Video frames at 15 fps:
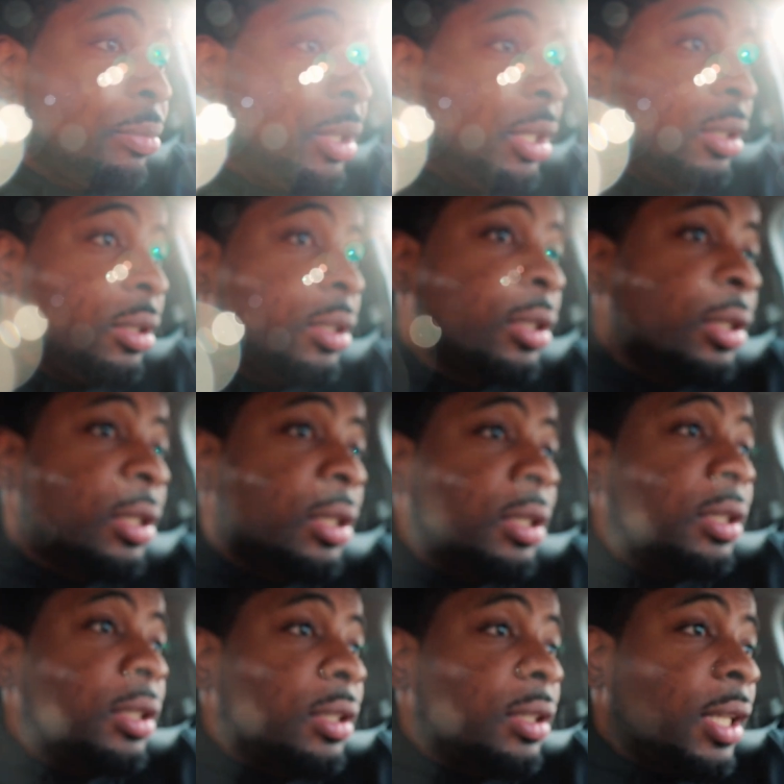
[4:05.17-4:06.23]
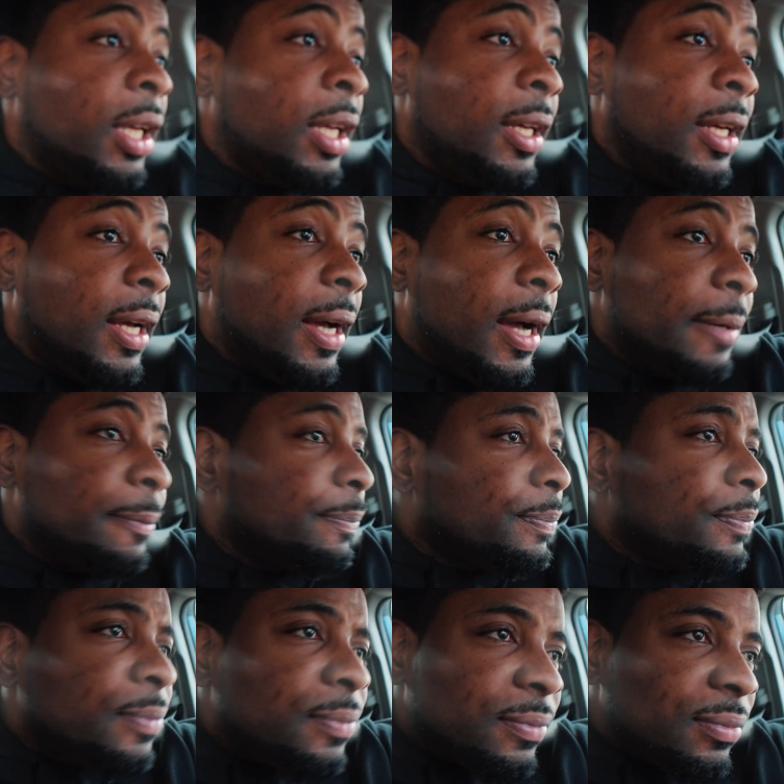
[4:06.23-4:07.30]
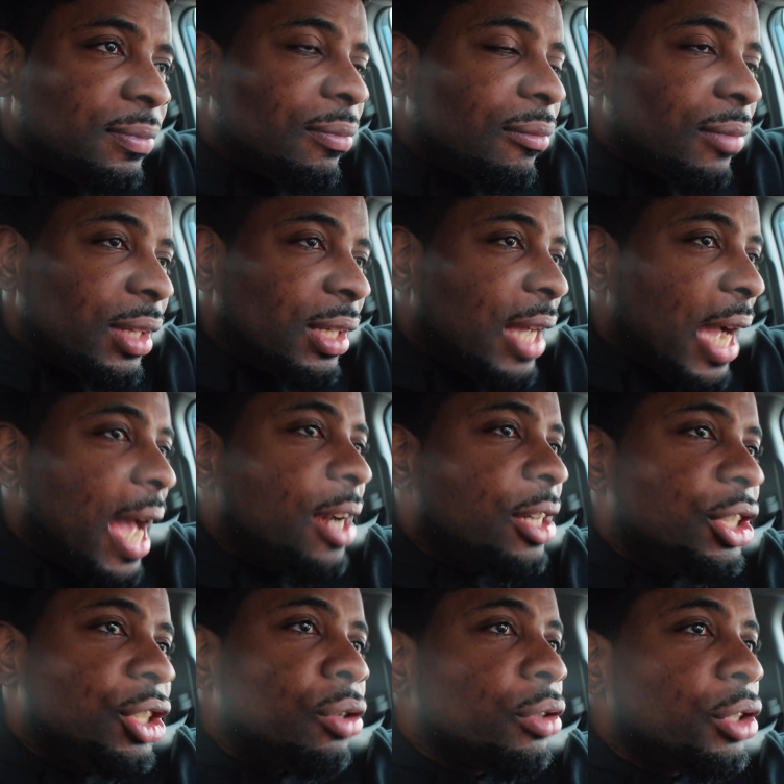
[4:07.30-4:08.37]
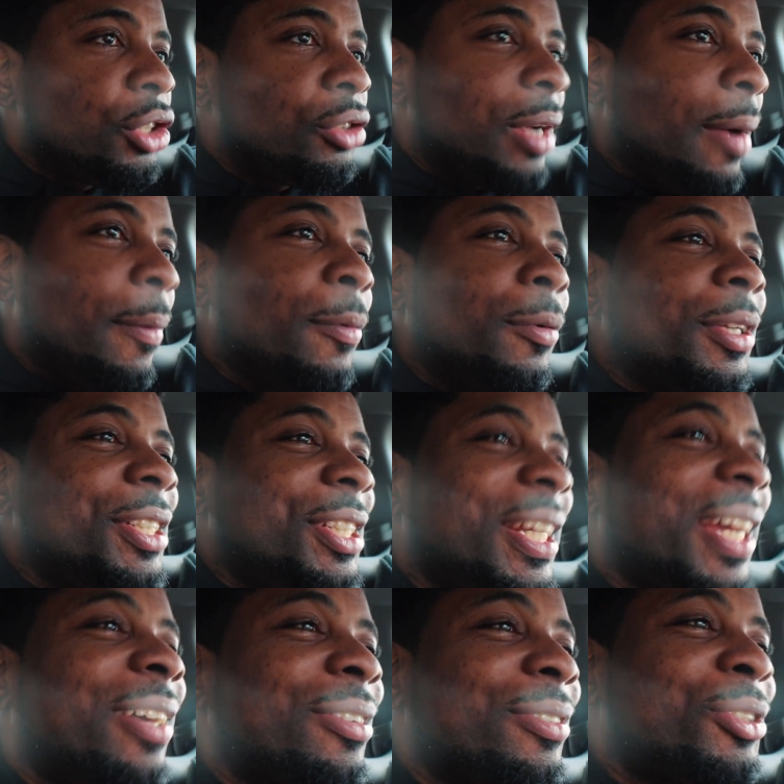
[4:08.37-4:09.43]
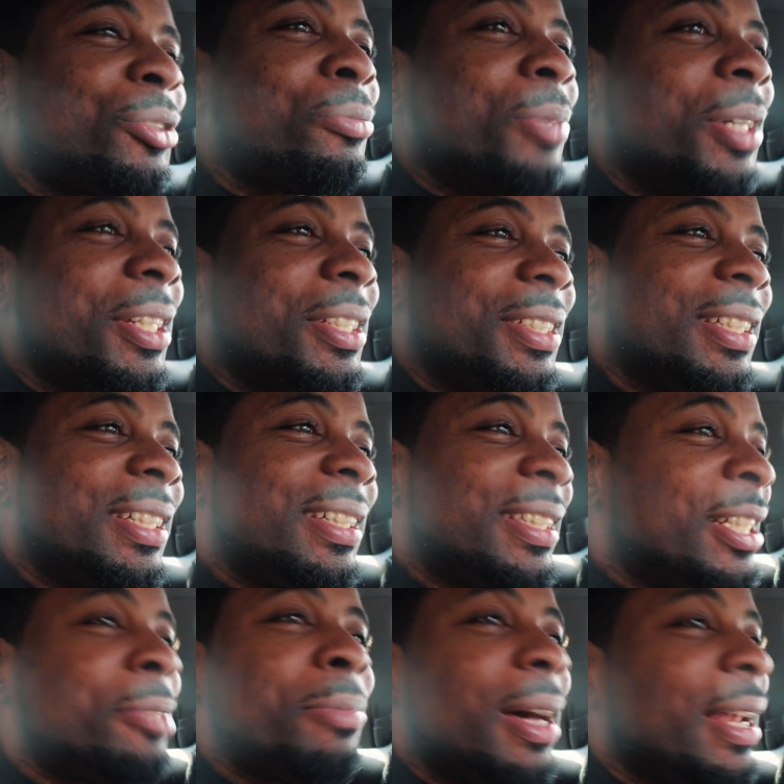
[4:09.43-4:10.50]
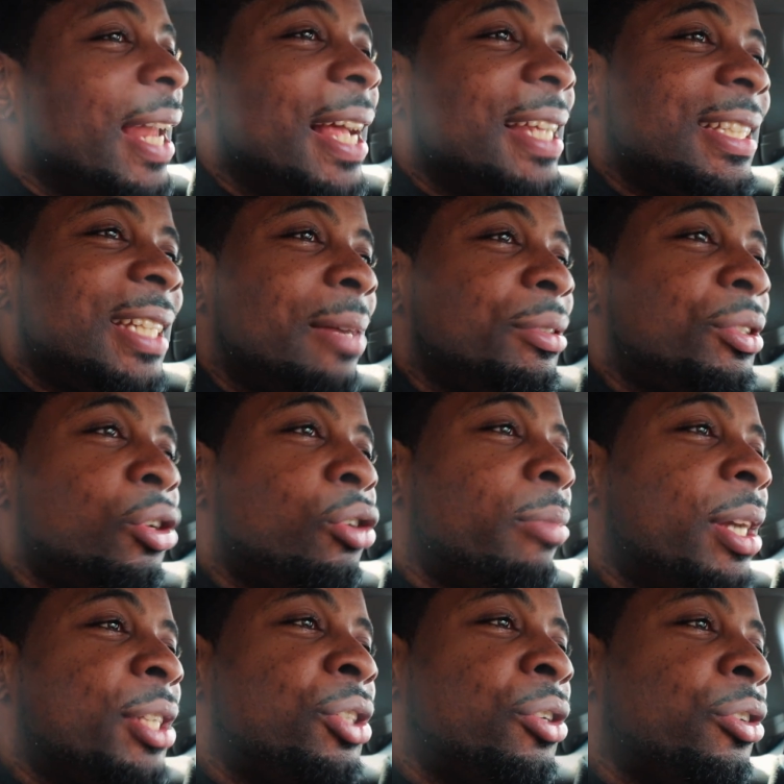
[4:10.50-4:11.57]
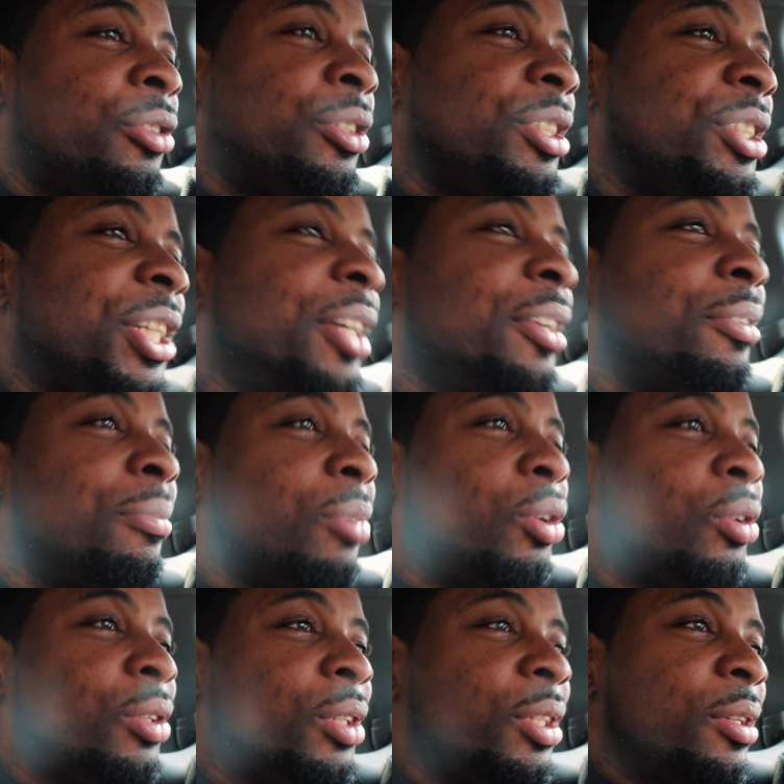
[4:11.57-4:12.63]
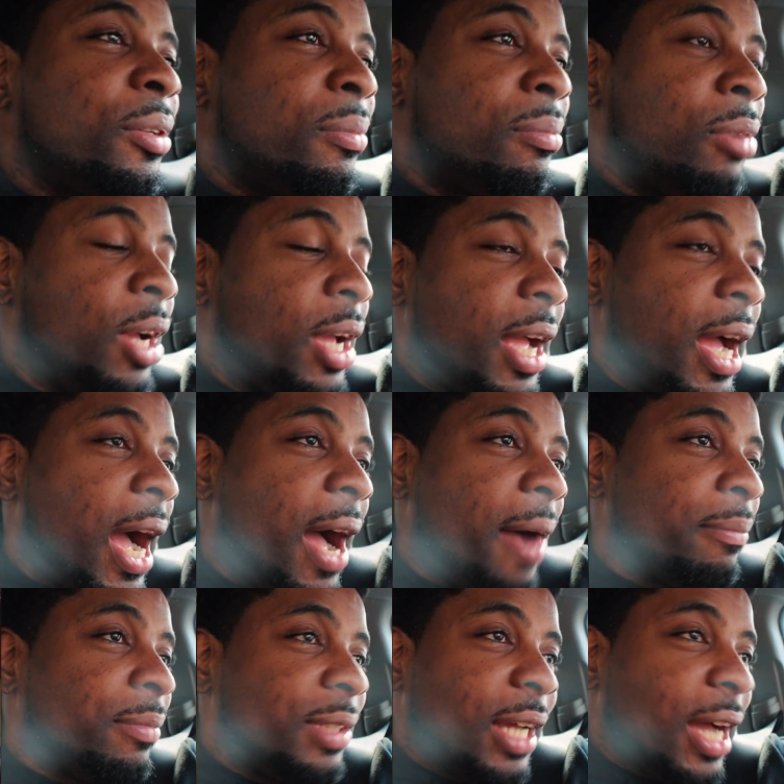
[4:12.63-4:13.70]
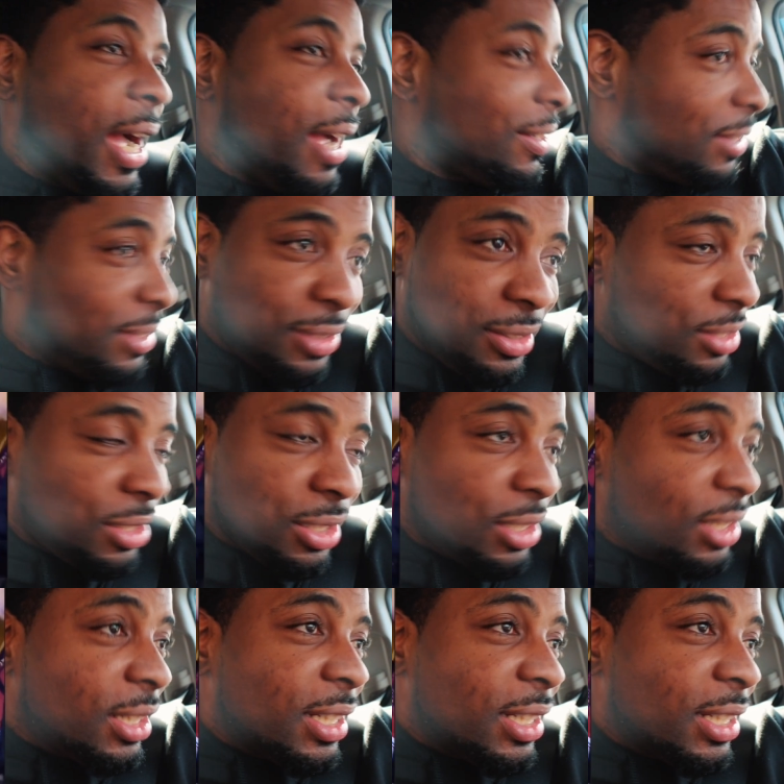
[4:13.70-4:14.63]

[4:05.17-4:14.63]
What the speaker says: be. Like, I don't show the strap on the channel too much. This is my last time showing my joint on the channel, bro. But I'm just